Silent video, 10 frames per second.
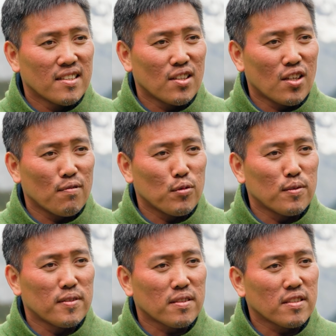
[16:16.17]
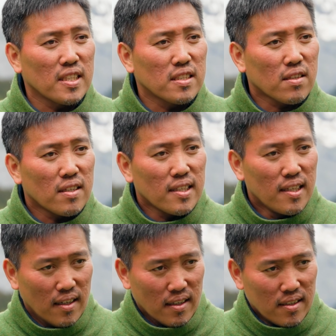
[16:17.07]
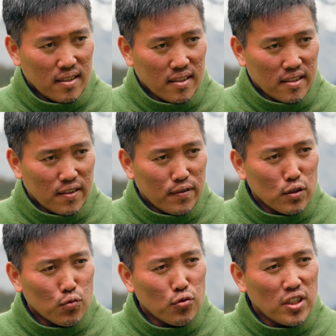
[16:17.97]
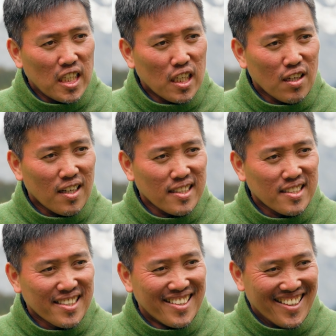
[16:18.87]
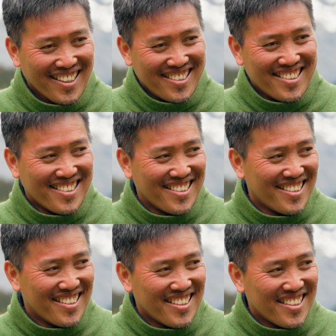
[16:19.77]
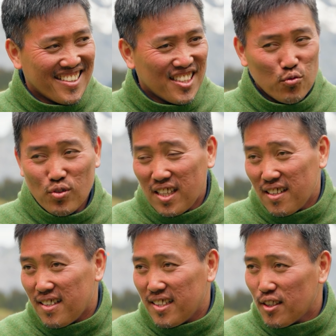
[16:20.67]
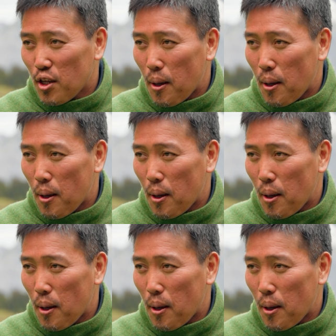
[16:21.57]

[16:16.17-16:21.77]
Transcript: your life purpose, because inside here, it feels really light, really light.